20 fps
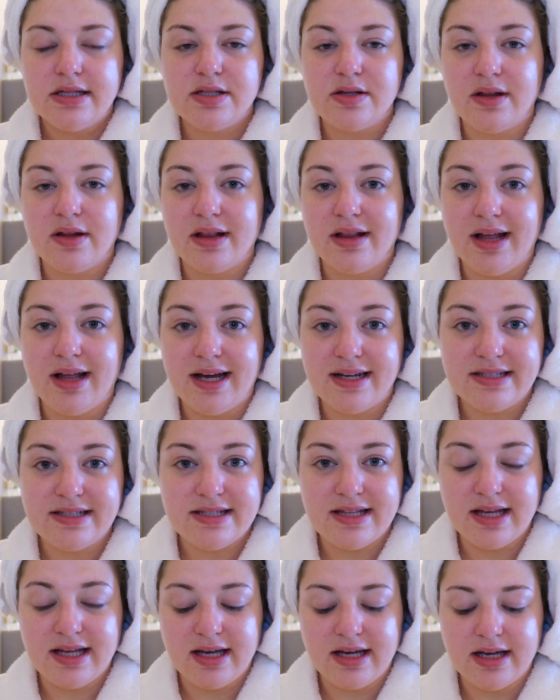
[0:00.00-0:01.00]
So the
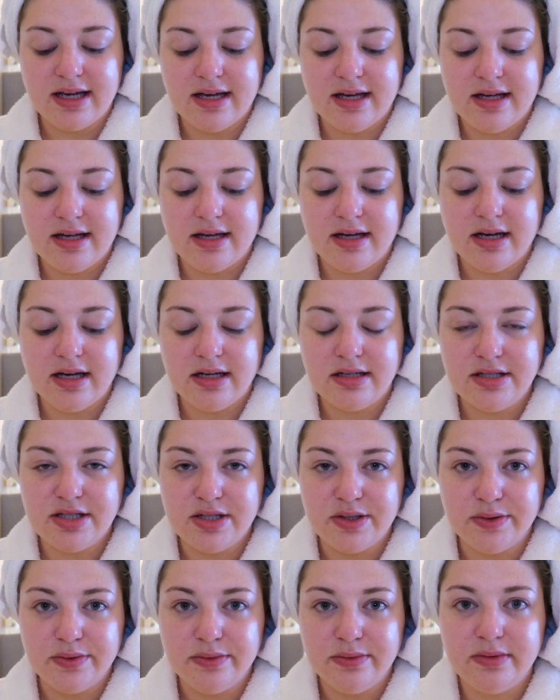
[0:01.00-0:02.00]
last thing I
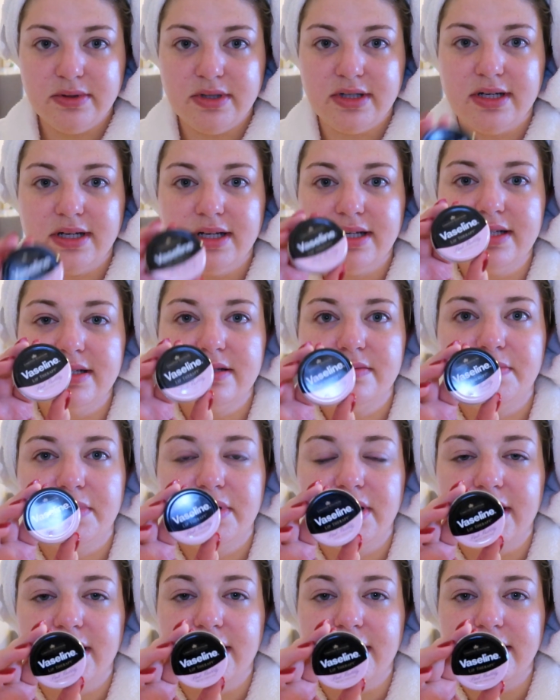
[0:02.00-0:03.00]
do is
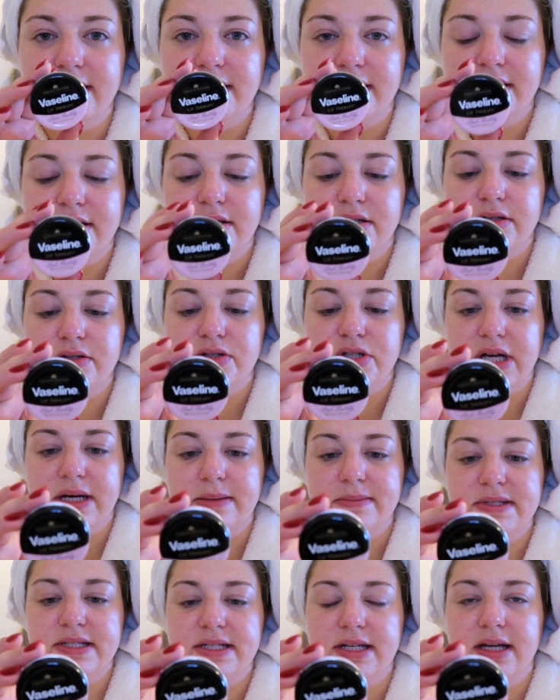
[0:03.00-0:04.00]
put on
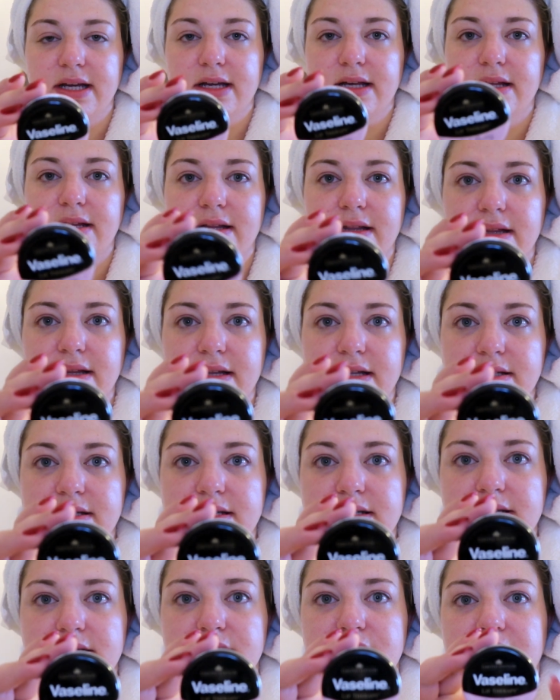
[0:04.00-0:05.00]
chapstick.
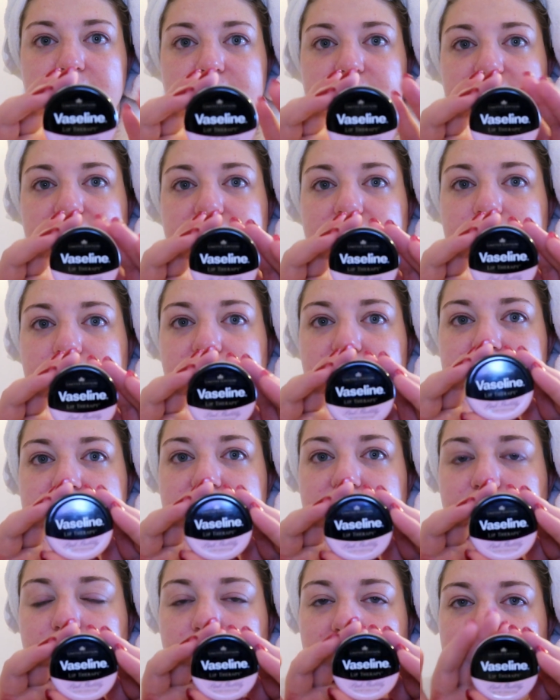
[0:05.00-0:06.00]
This is the chapstick I've been
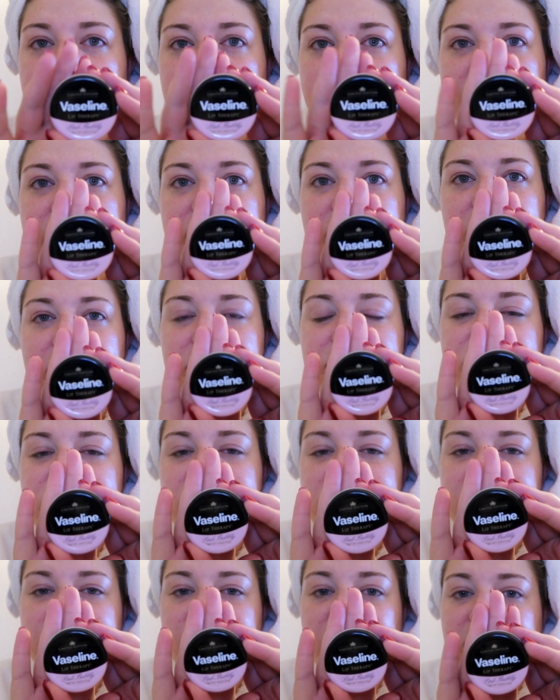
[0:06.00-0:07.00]
using for about a year. It's
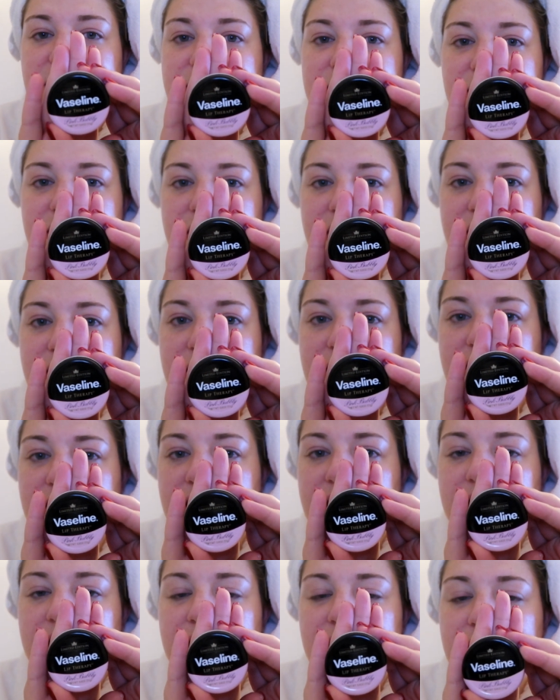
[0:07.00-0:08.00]
just Vaseline,
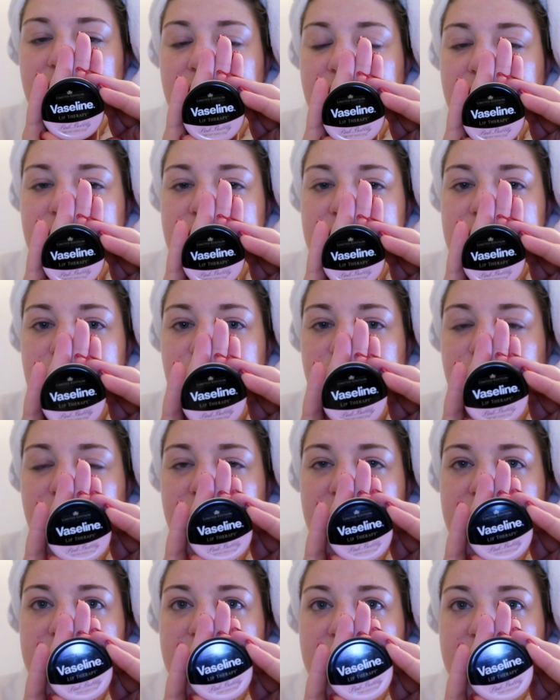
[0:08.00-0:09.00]
super
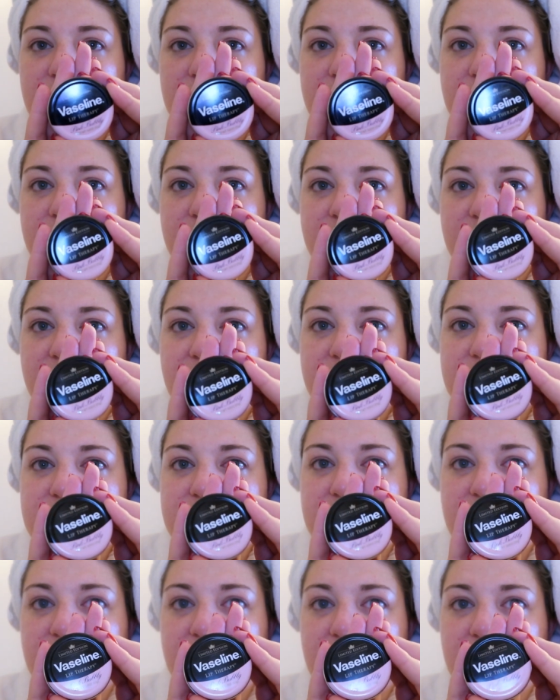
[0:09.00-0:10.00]
easy, nothing
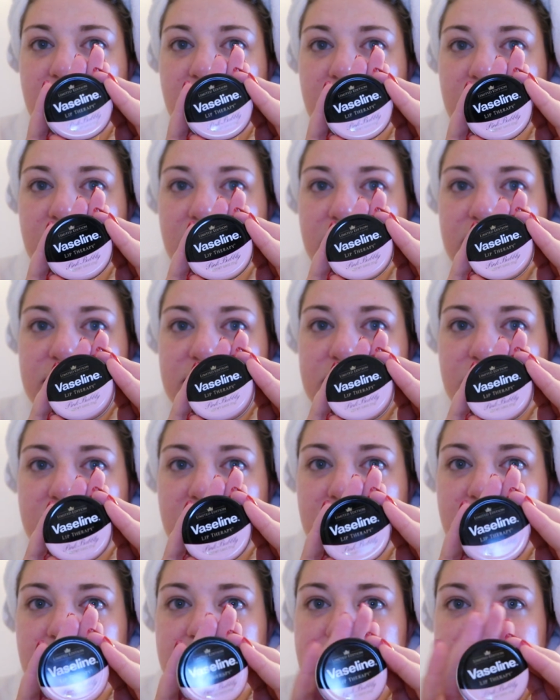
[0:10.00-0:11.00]
fancy. I like this
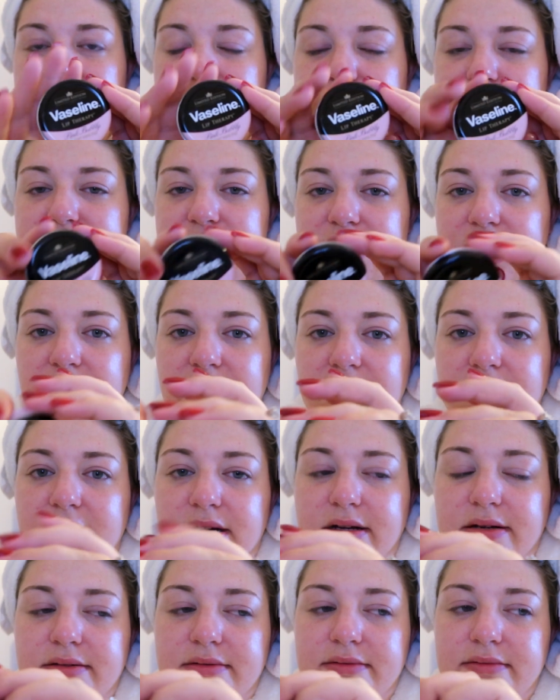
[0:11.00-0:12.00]
one that comes in a
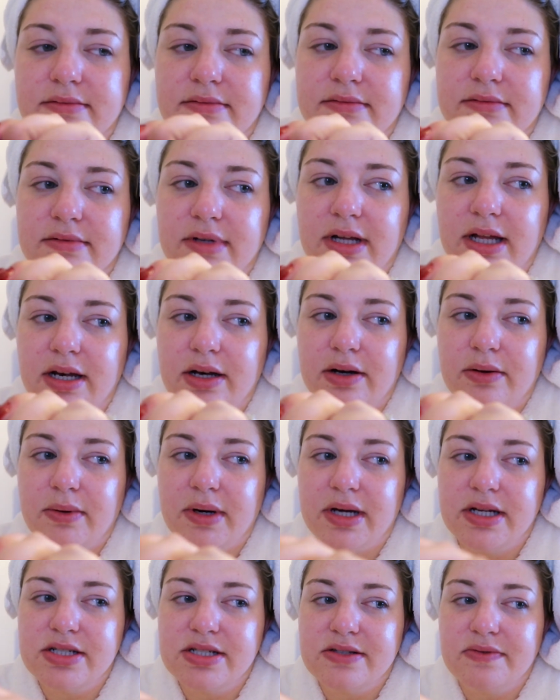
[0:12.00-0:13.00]
jar. I don't know
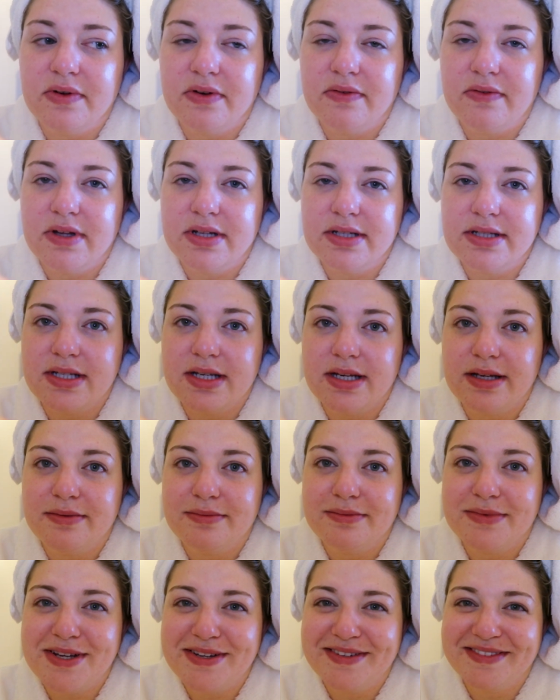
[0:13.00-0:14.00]
why, I just feel fancy.
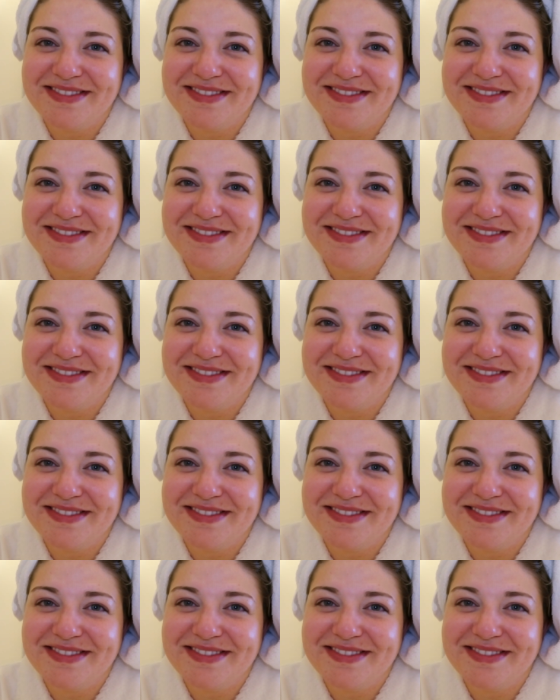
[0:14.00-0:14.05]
